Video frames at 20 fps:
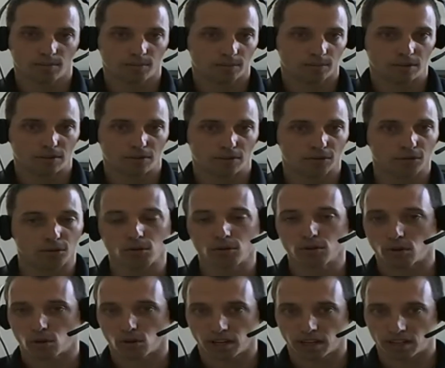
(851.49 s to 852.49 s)
be
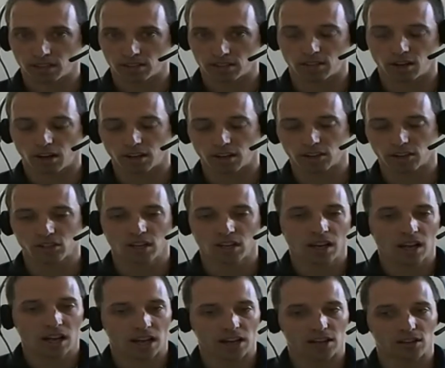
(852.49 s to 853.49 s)
fruit or like a starch,
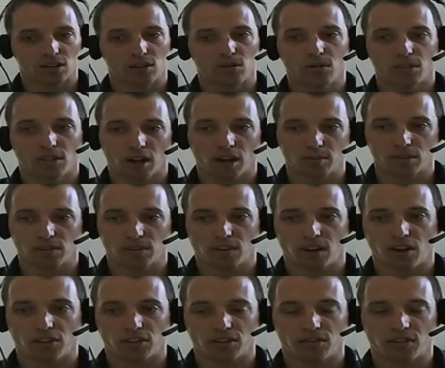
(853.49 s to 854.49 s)
and 2 thumbs of
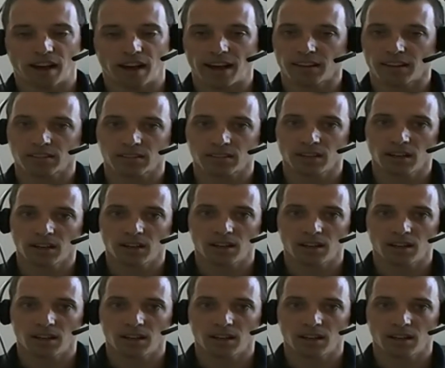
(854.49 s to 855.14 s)
healthy fats,